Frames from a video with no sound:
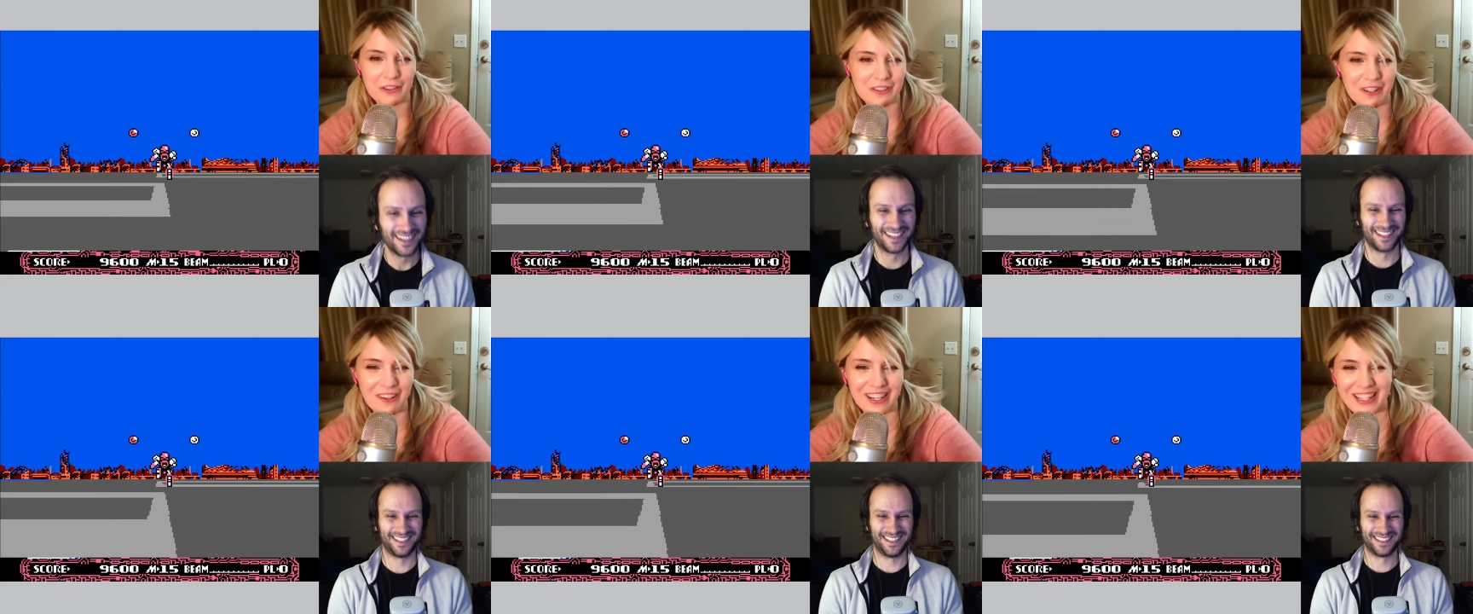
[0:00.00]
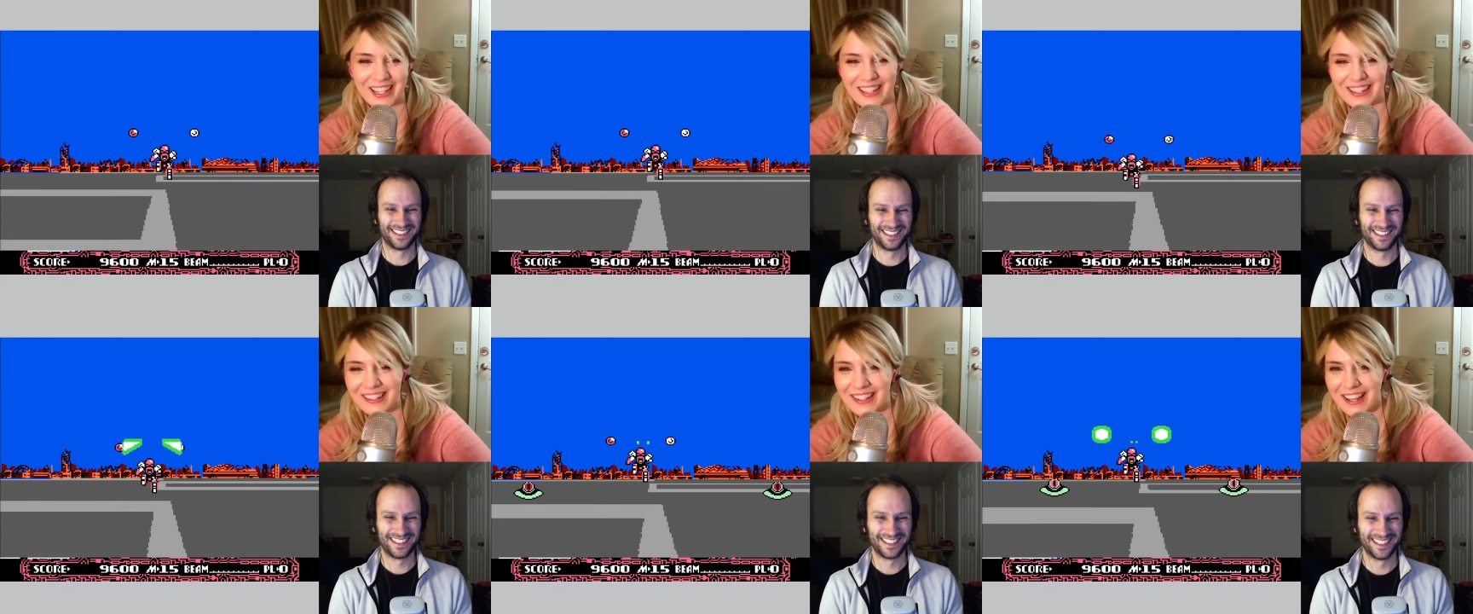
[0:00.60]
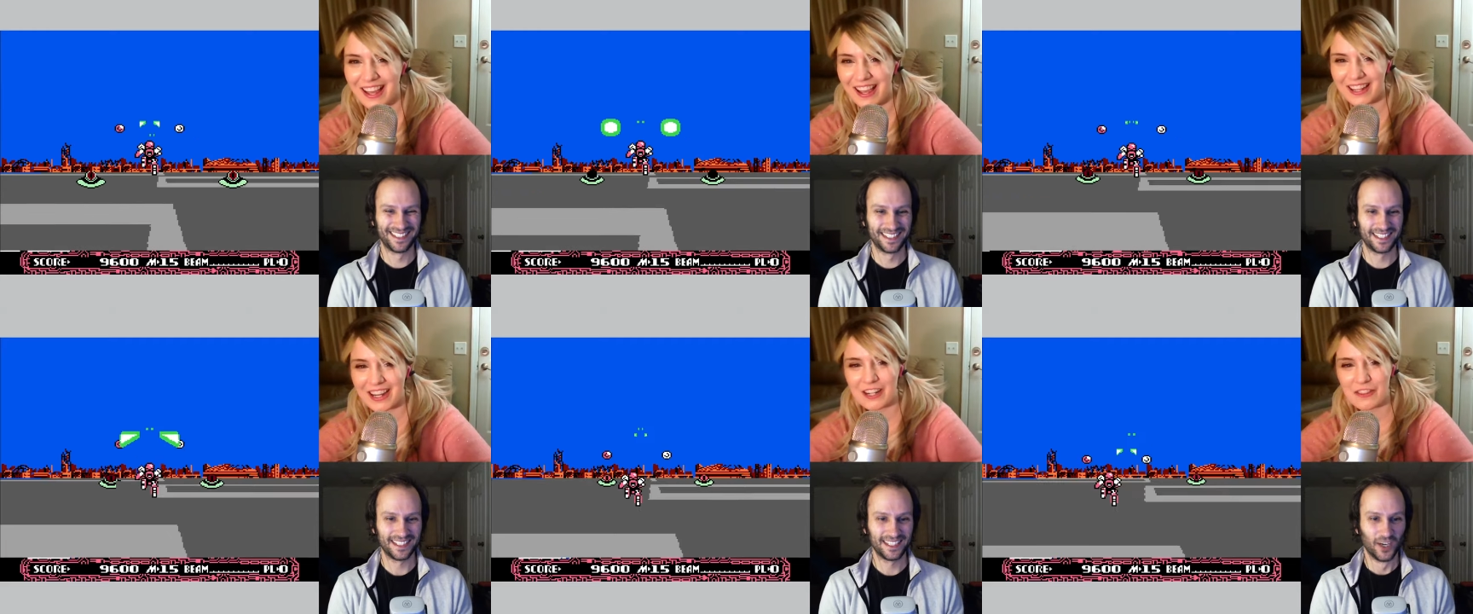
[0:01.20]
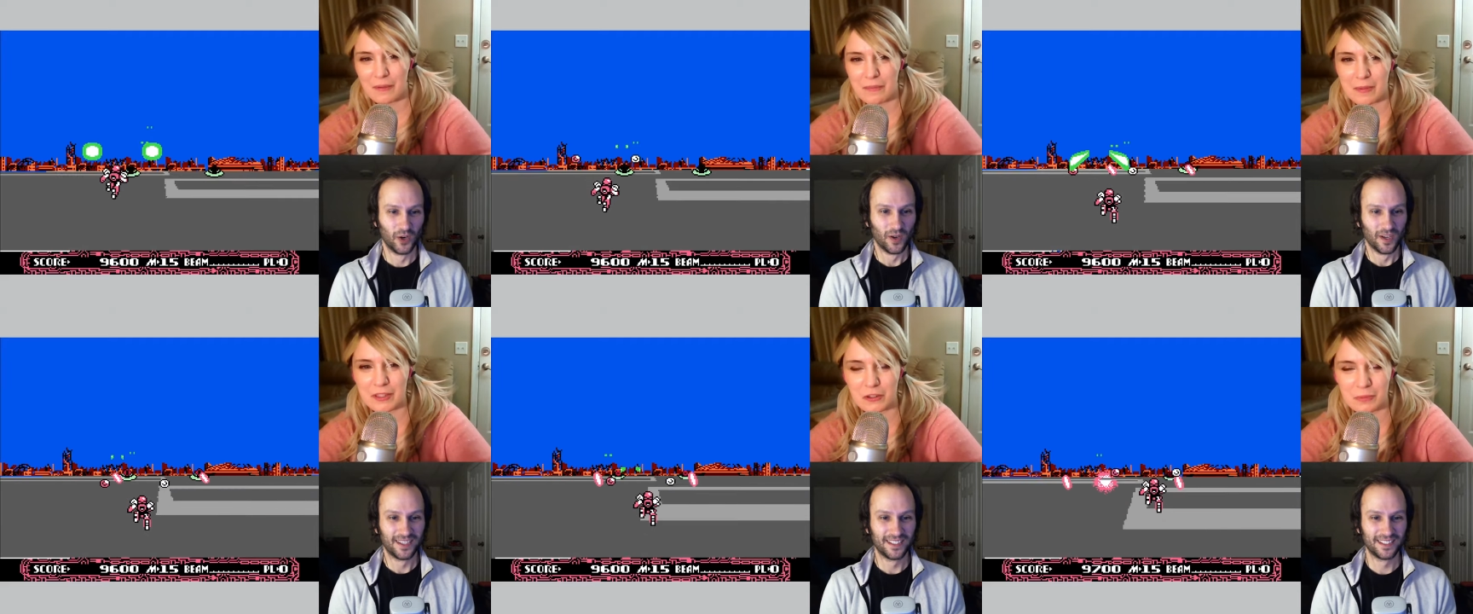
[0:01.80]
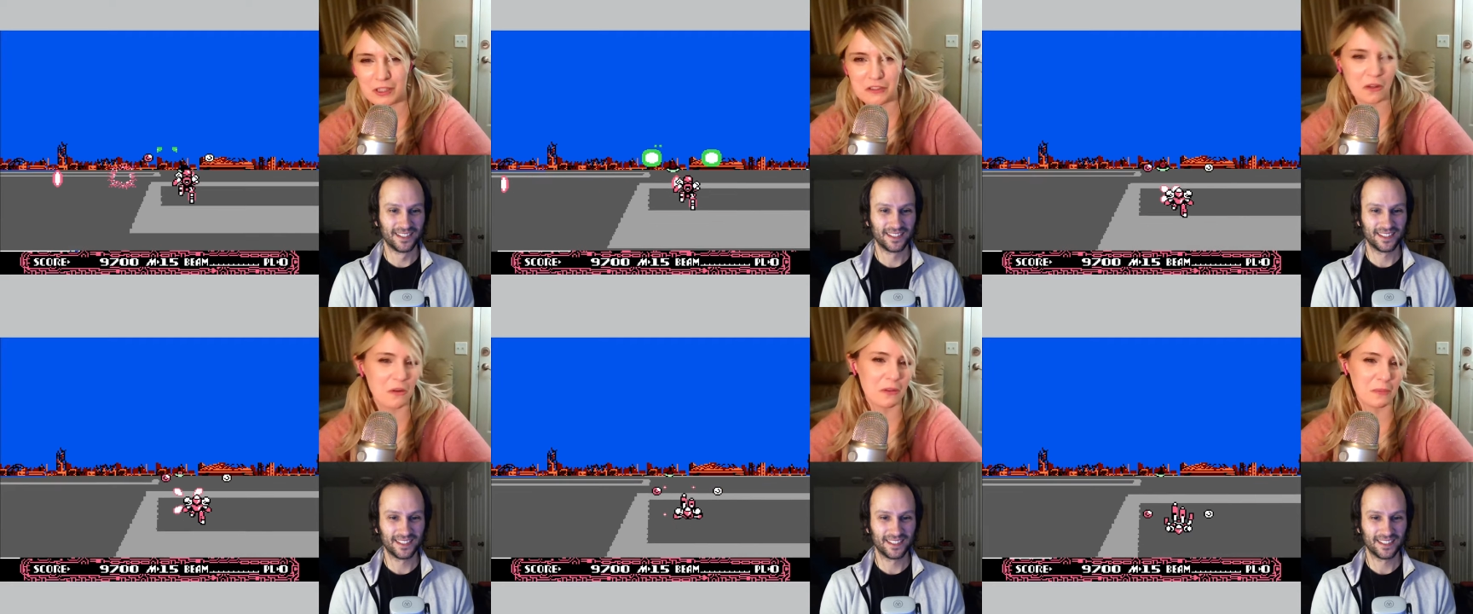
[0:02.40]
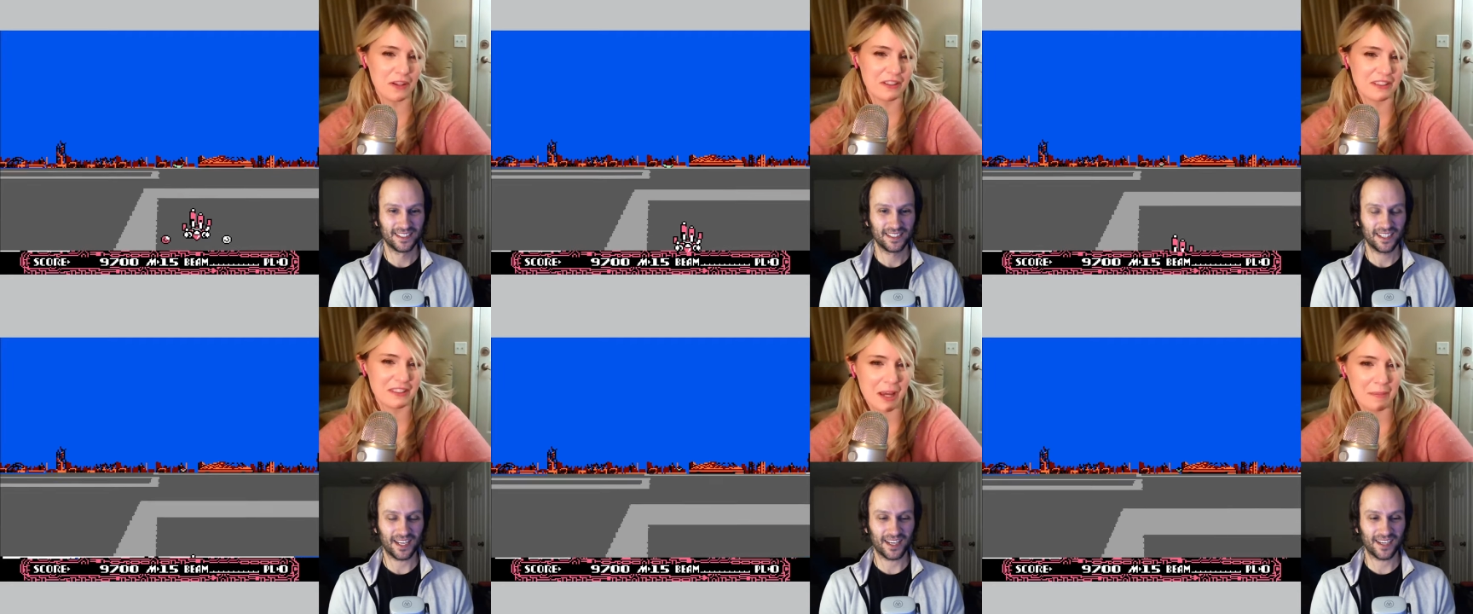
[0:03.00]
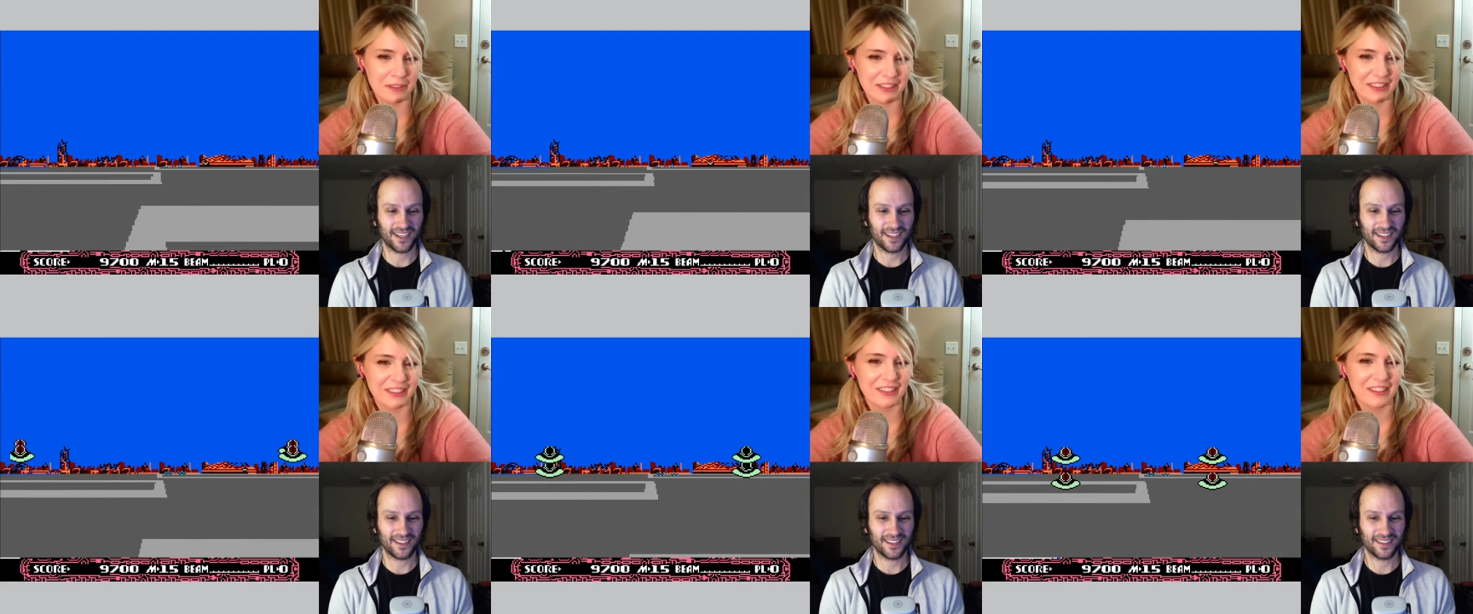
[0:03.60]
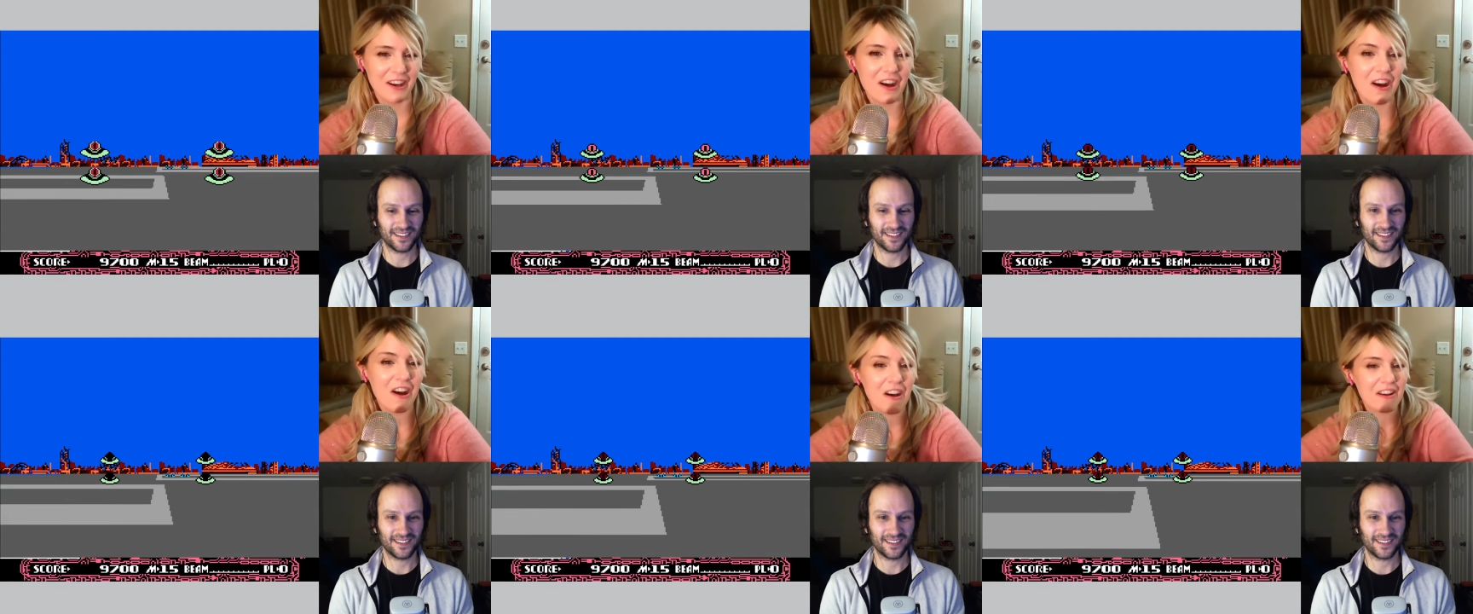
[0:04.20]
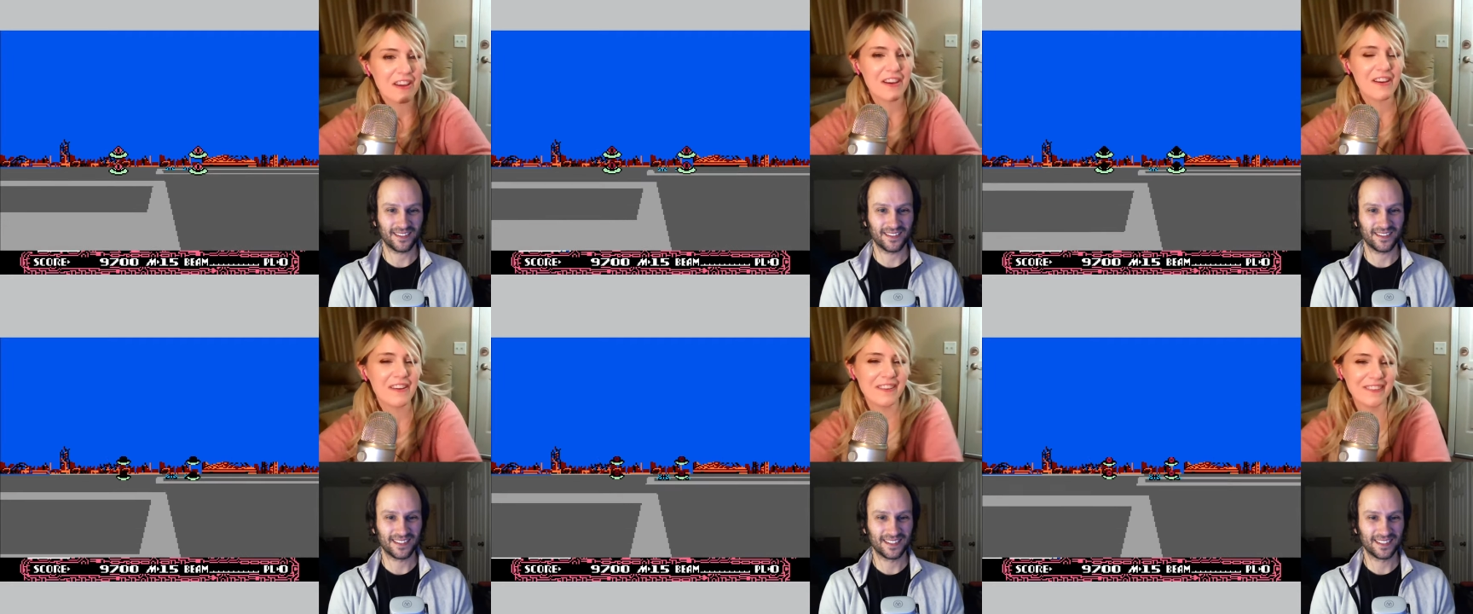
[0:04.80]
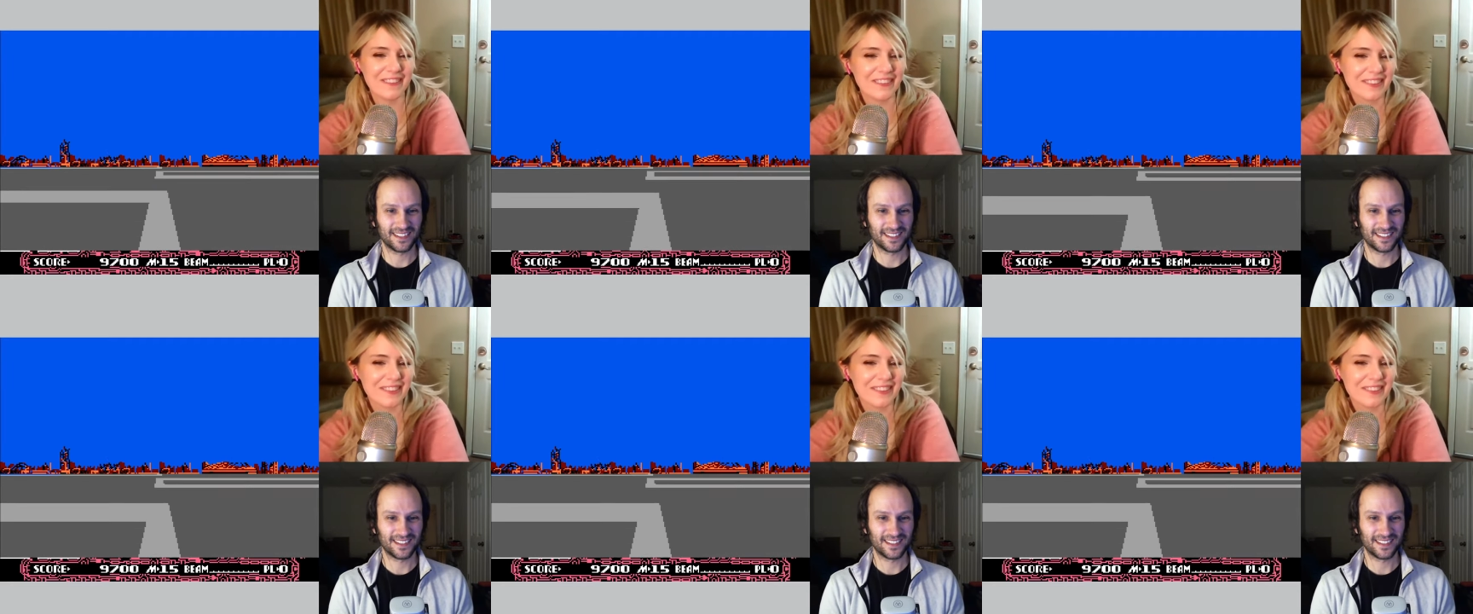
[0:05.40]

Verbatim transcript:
Speaker 1: so I kind of thought maybe there'd be a zone that we had to stop in. Ah. Oh no!